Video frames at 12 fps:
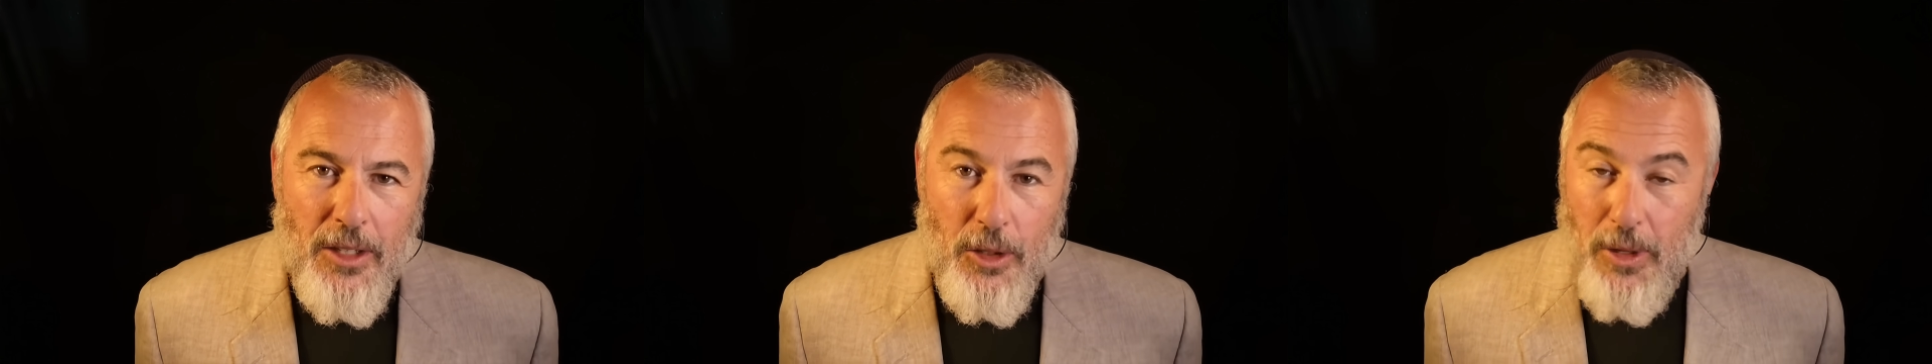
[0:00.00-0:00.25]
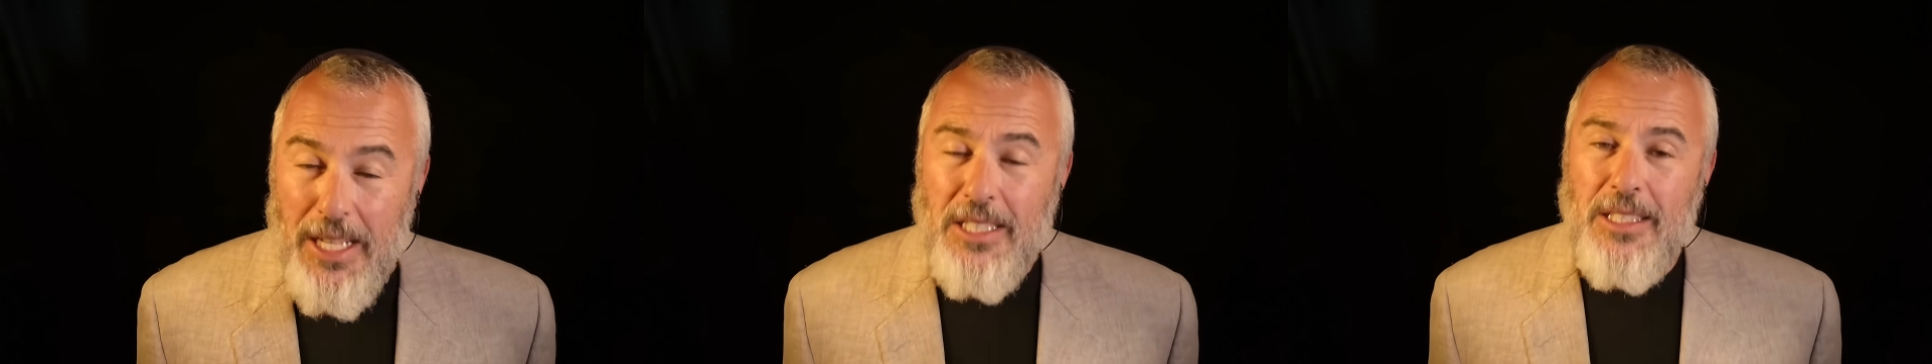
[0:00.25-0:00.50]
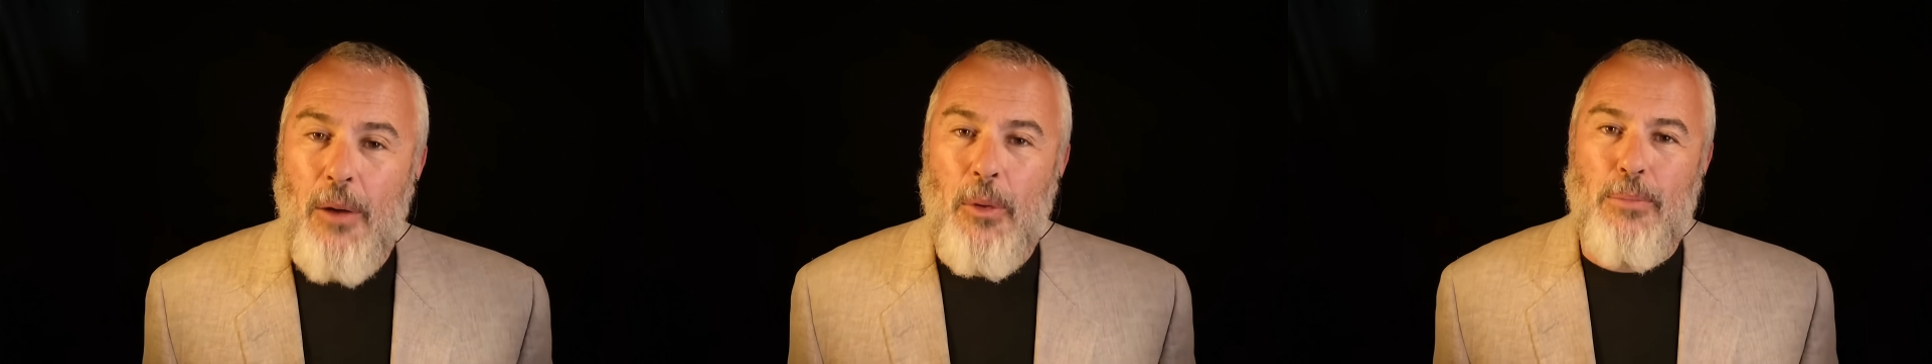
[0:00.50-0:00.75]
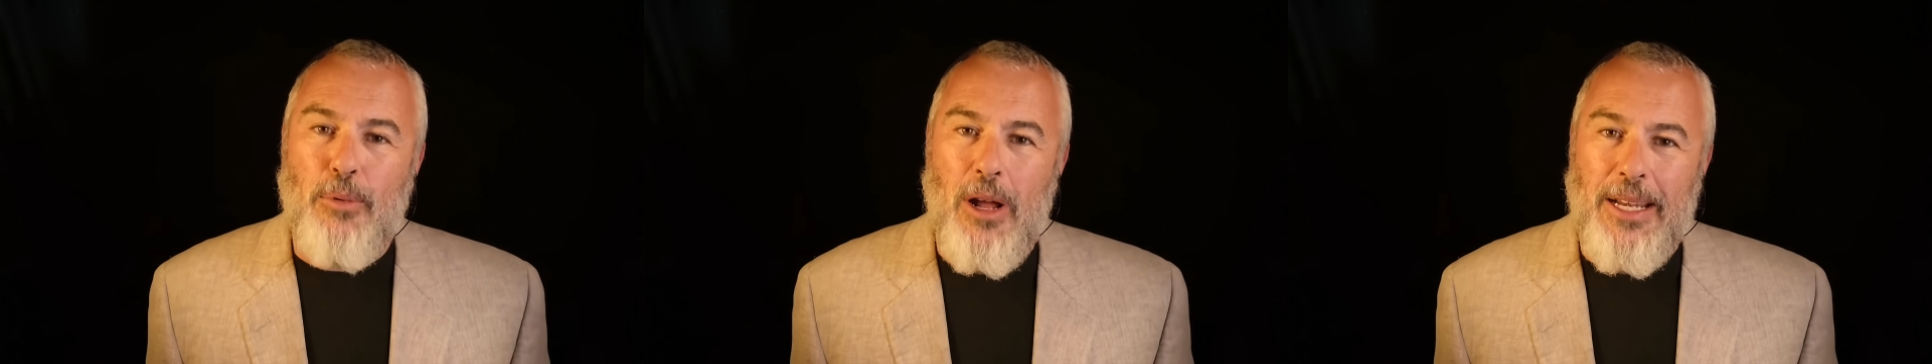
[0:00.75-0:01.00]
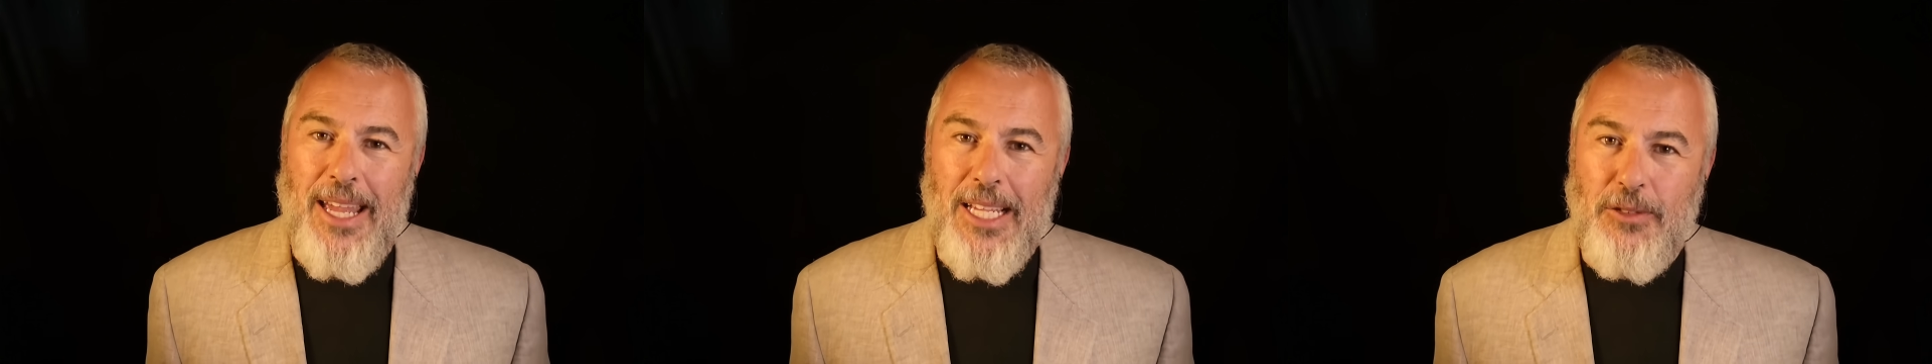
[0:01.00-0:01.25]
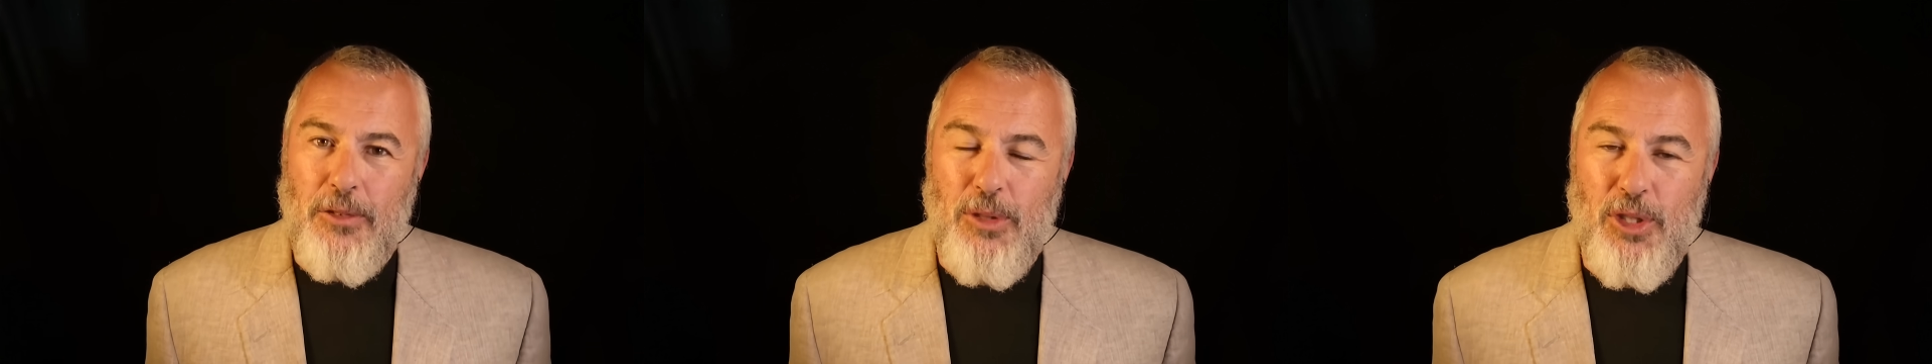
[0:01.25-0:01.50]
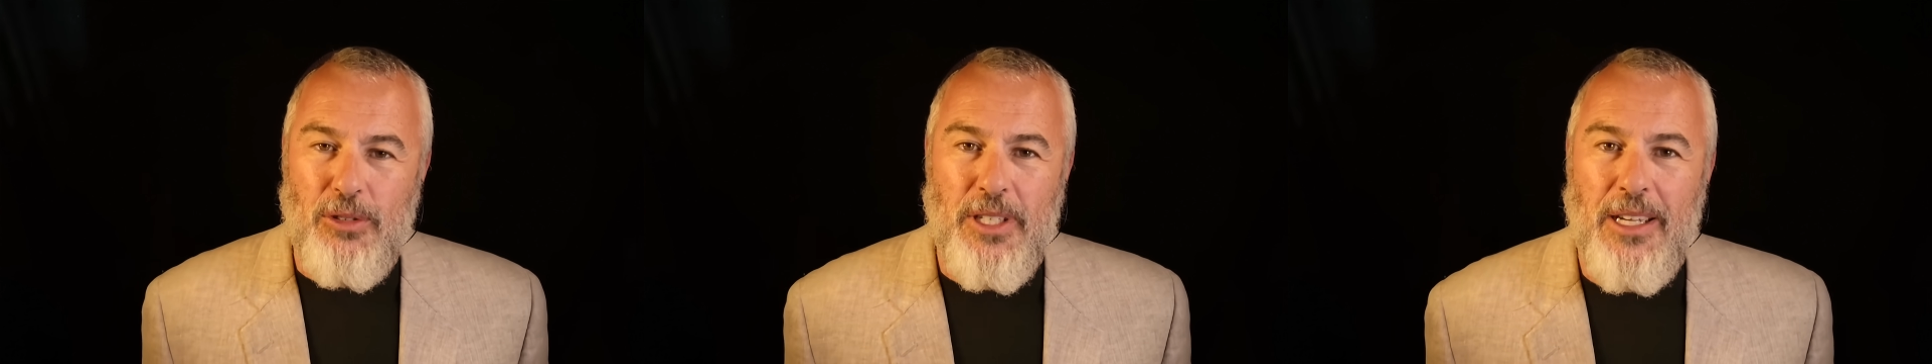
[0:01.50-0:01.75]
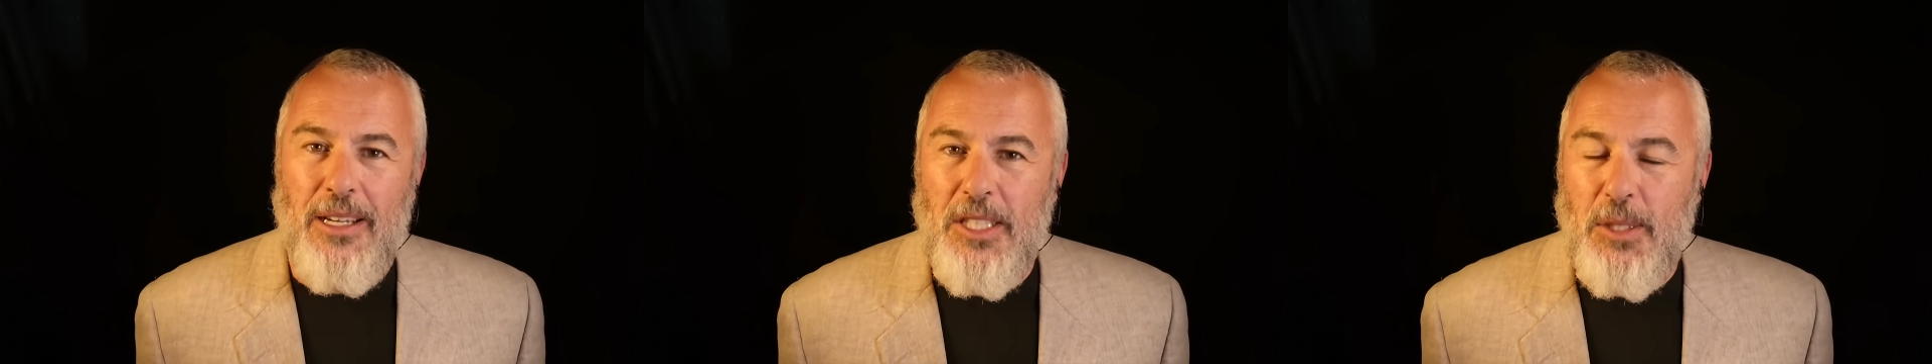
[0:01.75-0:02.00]
The reason that we broadcast from
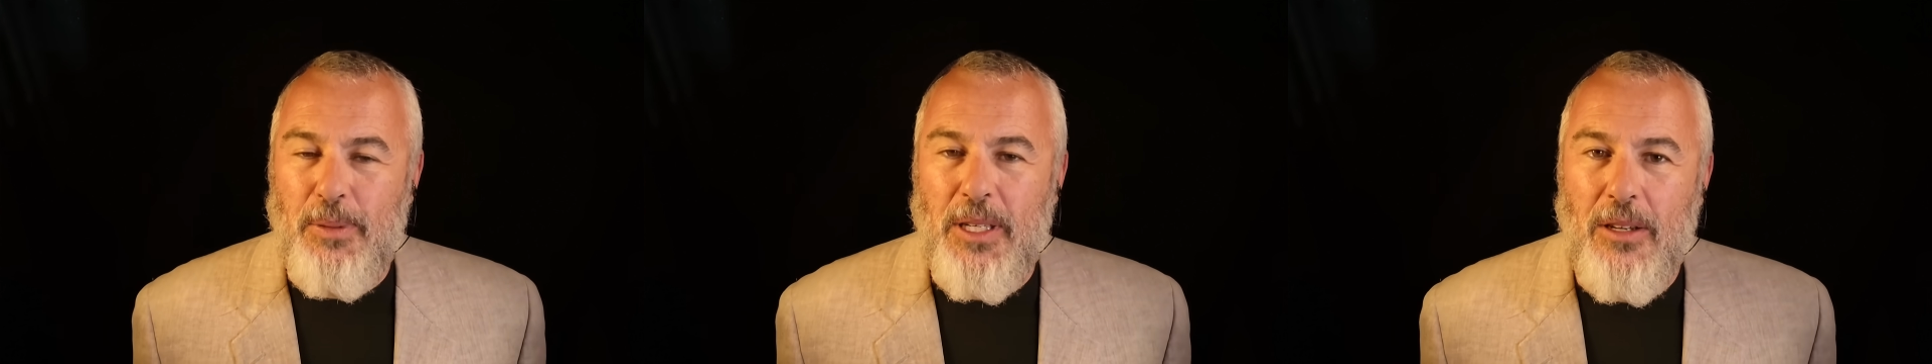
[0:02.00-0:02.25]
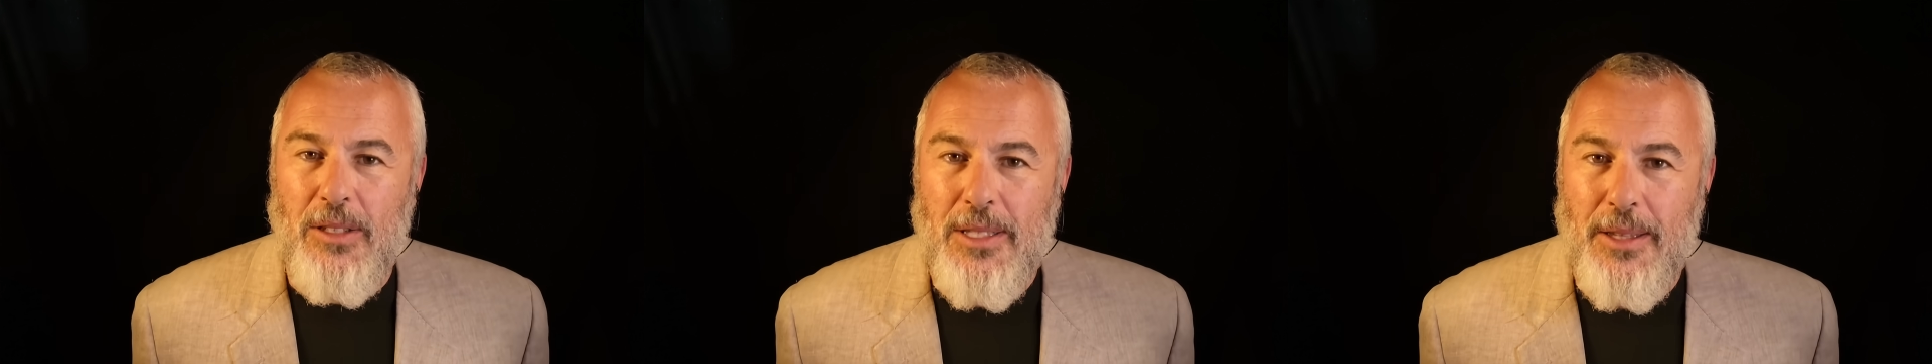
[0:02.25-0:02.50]
Judea is because